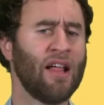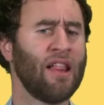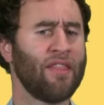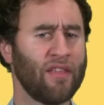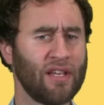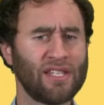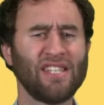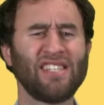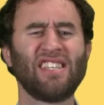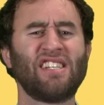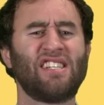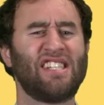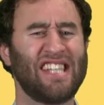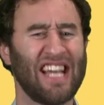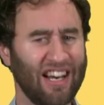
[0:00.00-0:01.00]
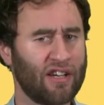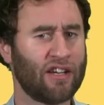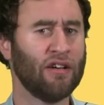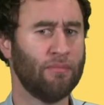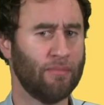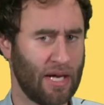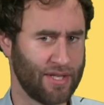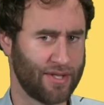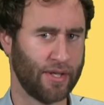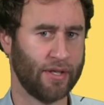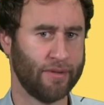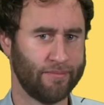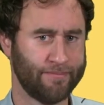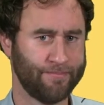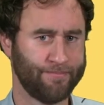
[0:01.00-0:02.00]
This is a delicate matter.
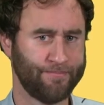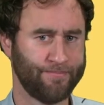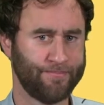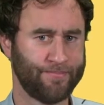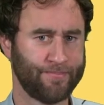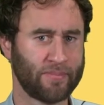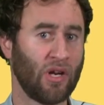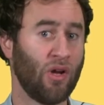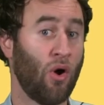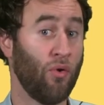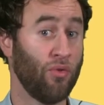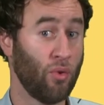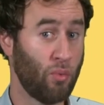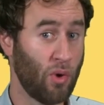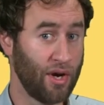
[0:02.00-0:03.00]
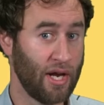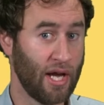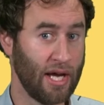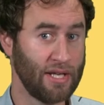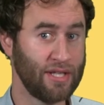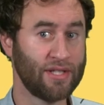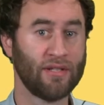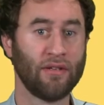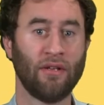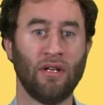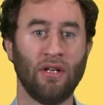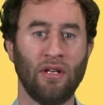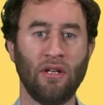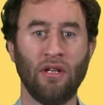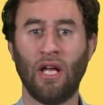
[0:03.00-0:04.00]
On the one hand,
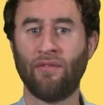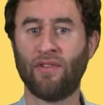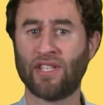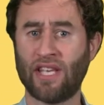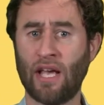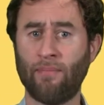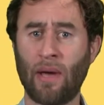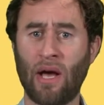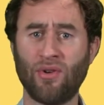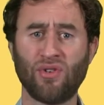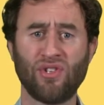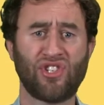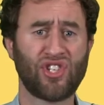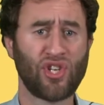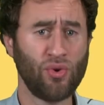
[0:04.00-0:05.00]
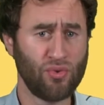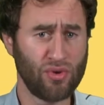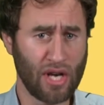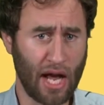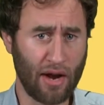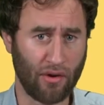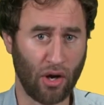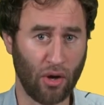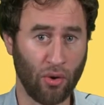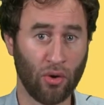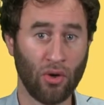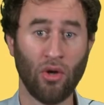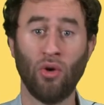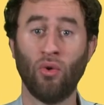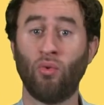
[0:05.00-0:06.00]
if we set boundaries too narrow,
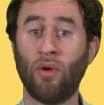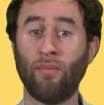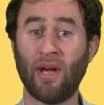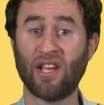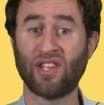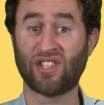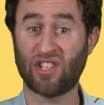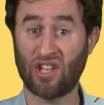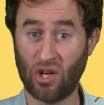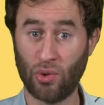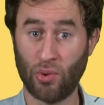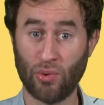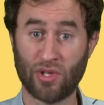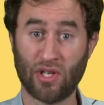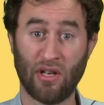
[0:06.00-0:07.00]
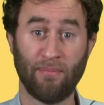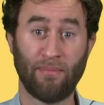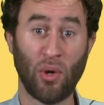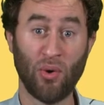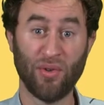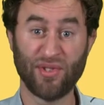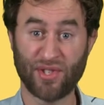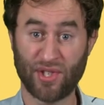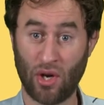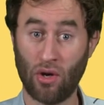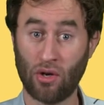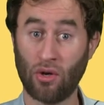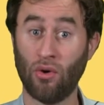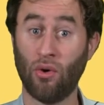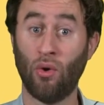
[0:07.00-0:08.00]
we may exclude an important
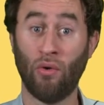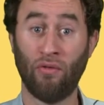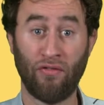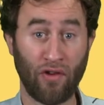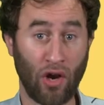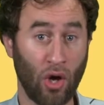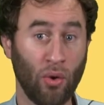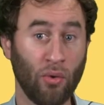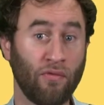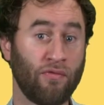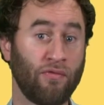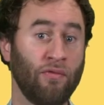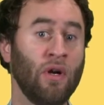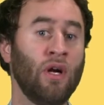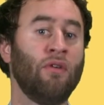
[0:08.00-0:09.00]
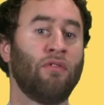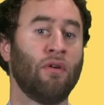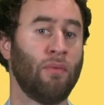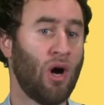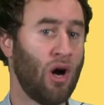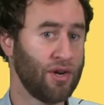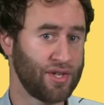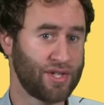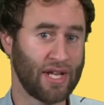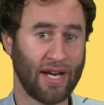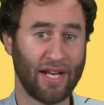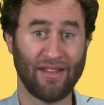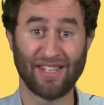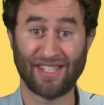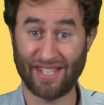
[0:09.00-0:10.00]
stock or flow from our understanding
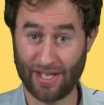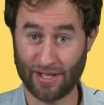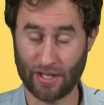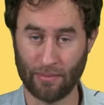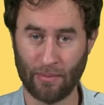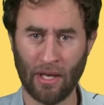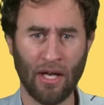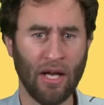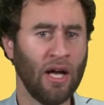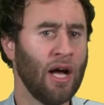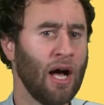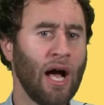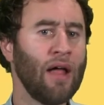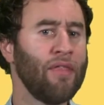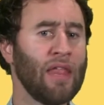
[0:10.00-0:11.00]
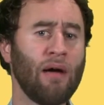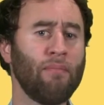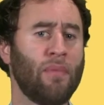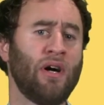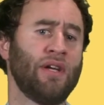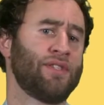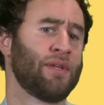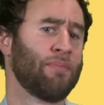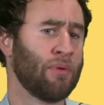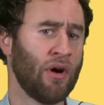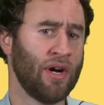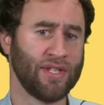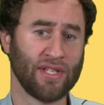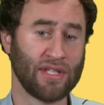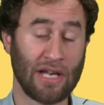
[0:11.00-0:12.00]
of the system, and that might
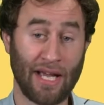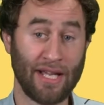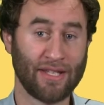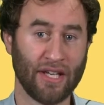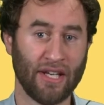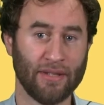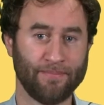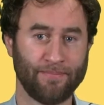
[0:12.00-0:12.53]
surprise us later.